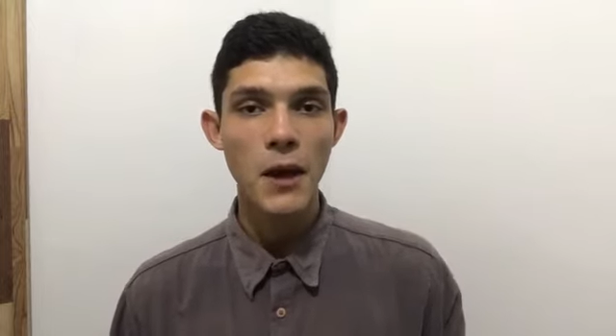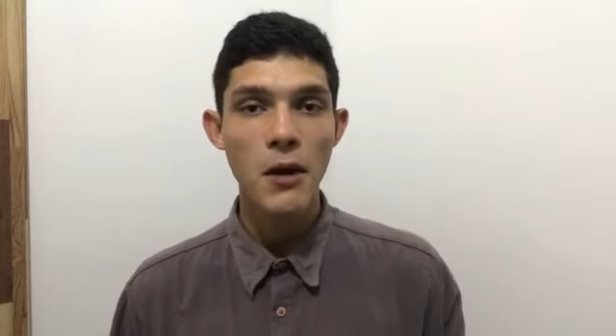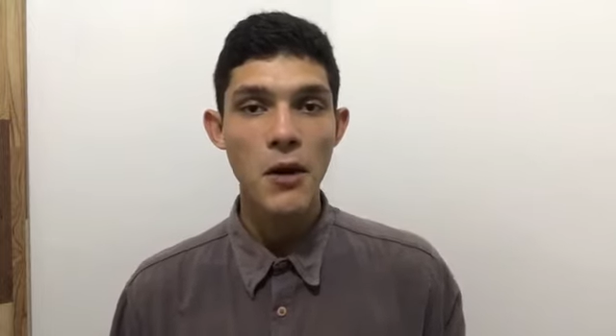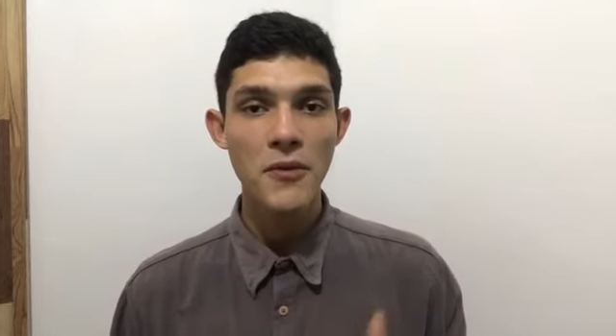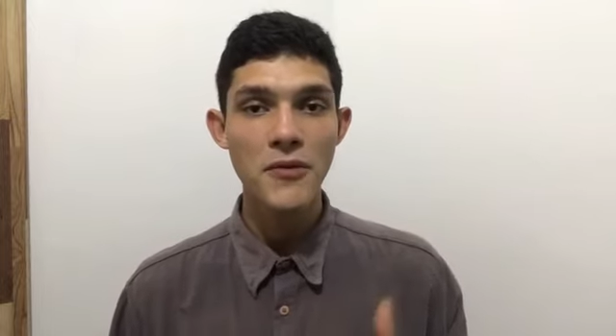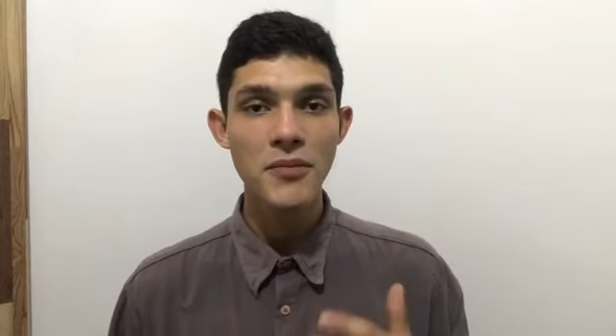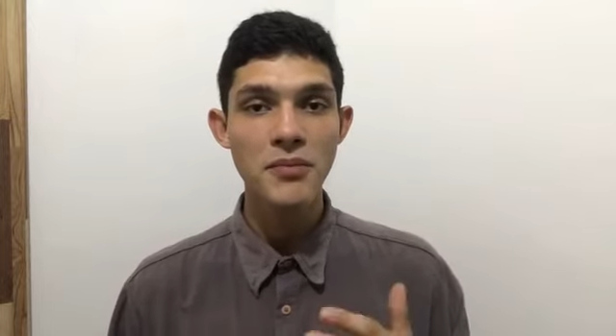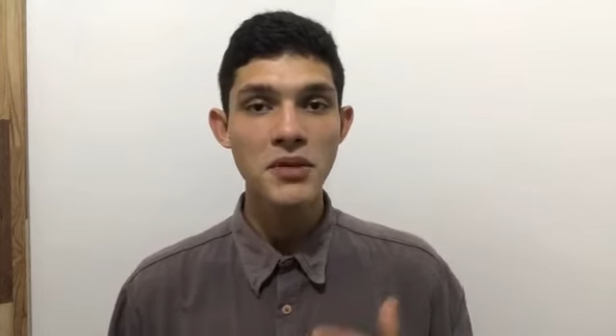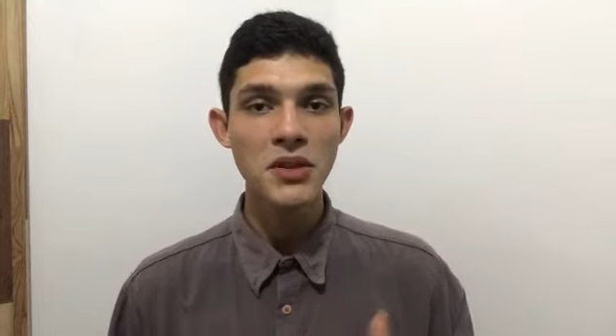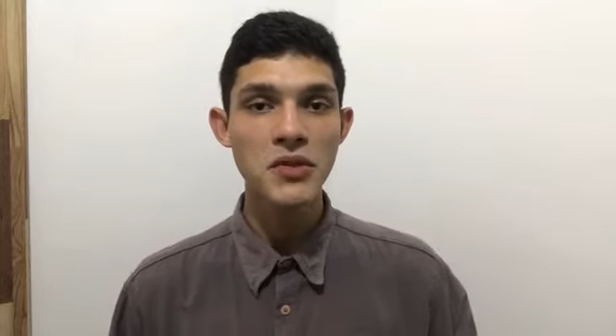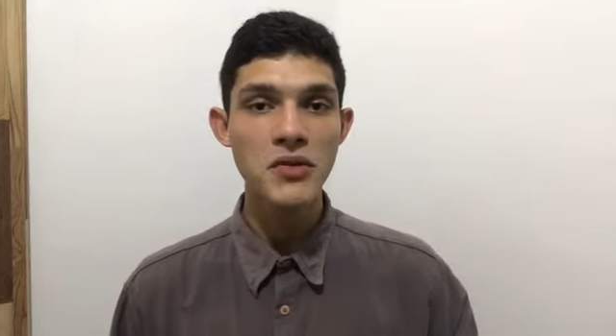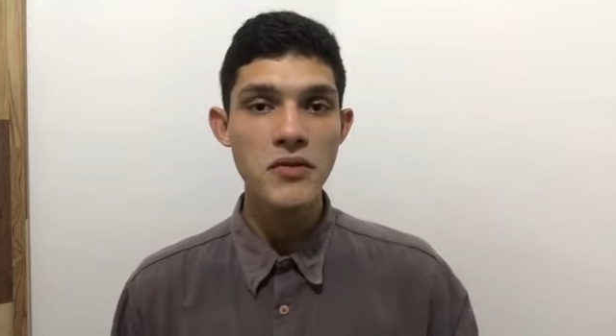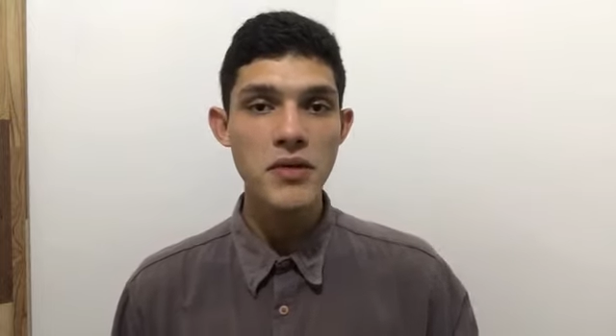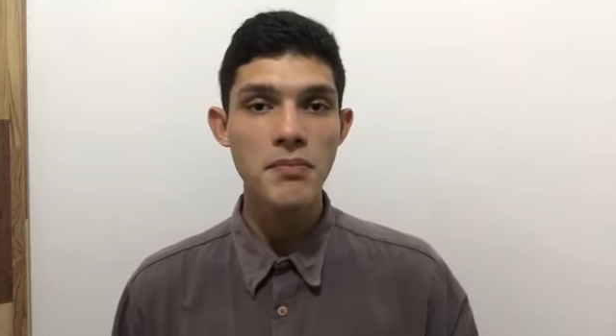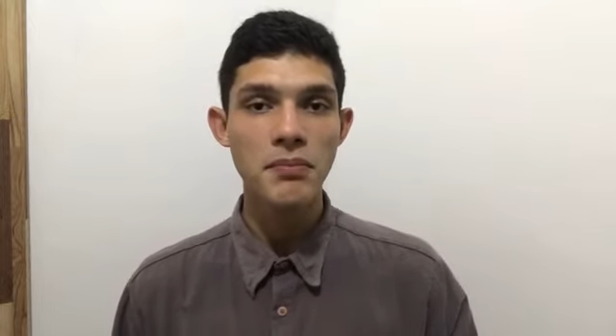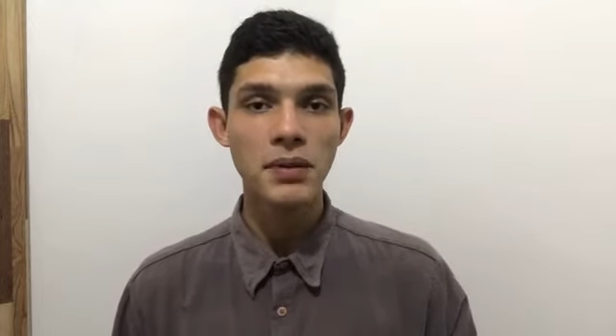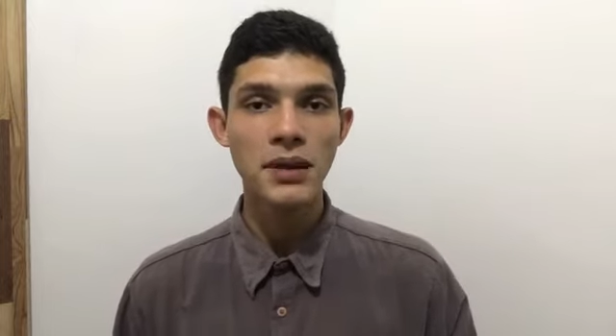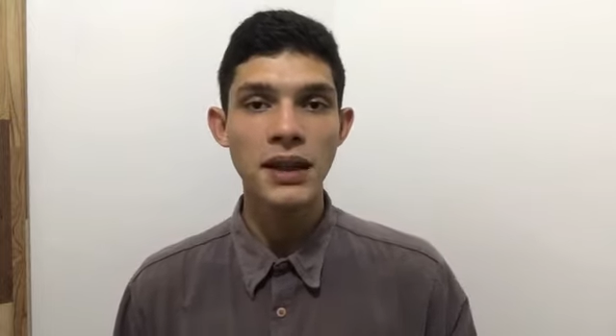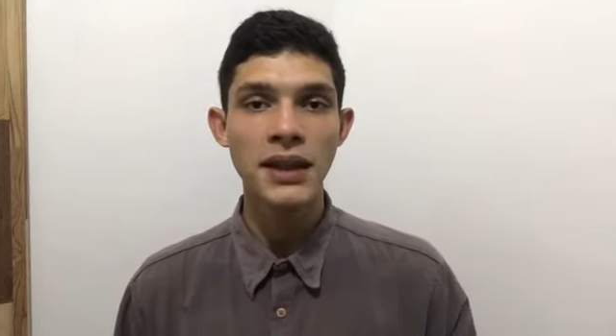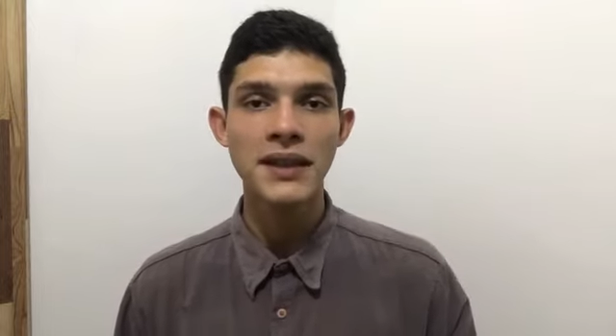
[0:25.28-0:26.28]
of meal
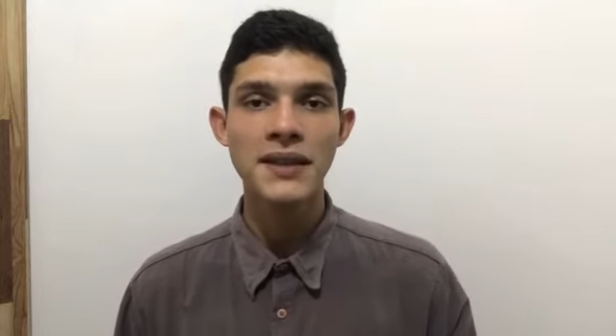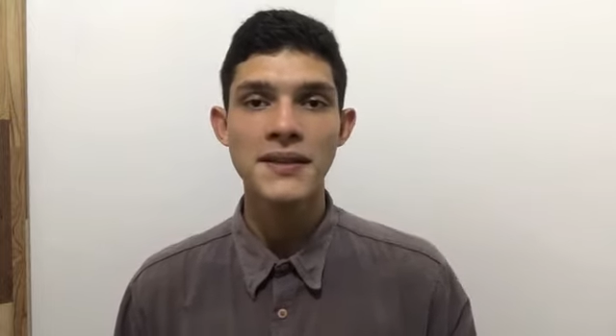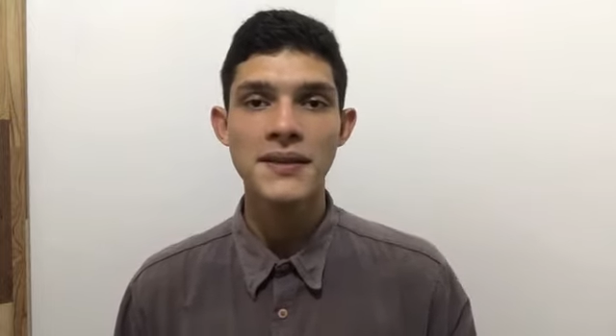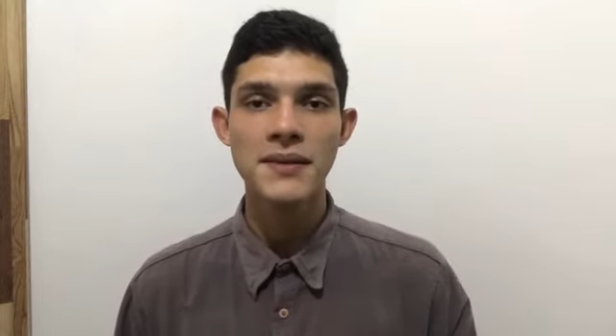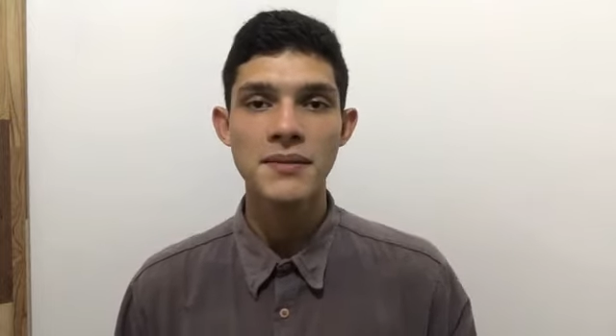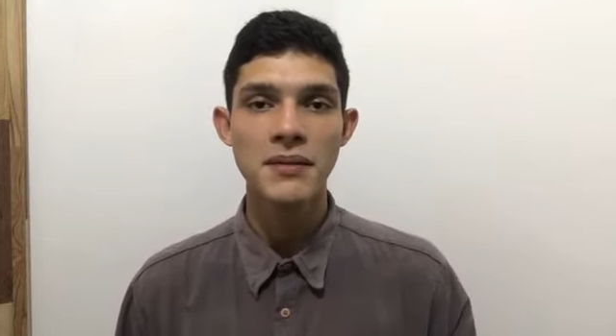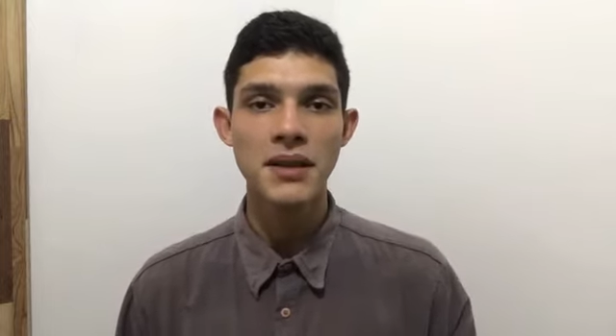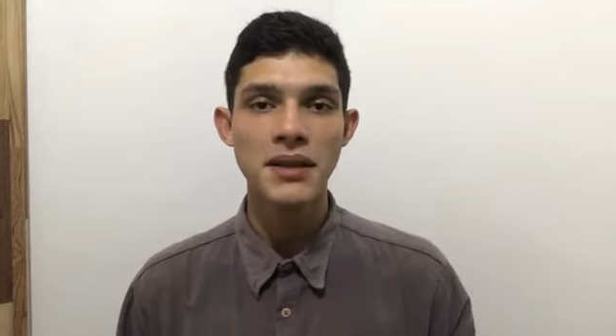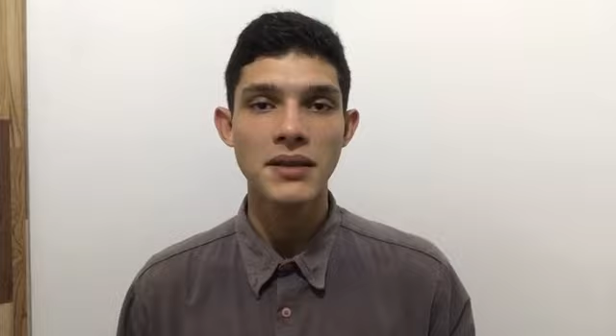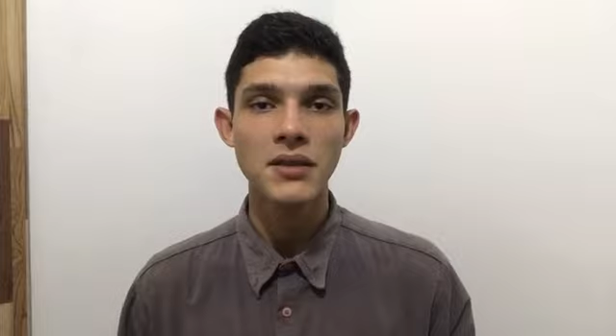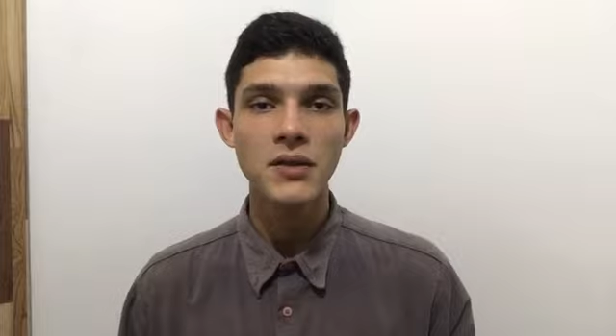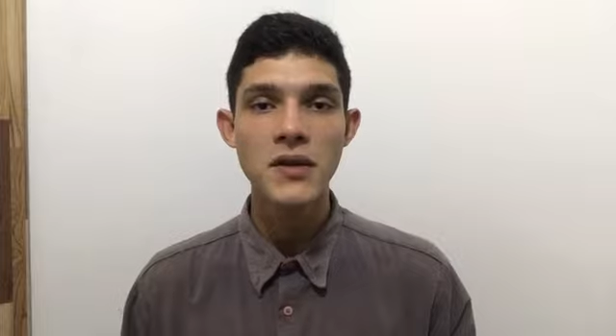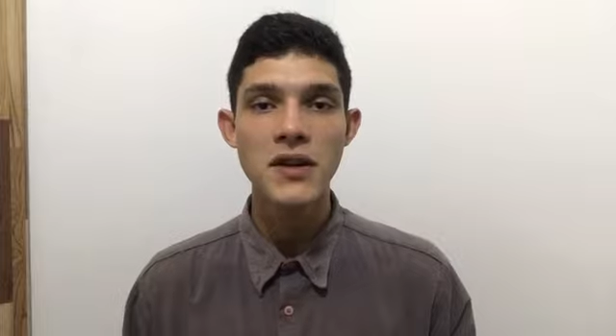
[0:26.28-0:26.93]
replacement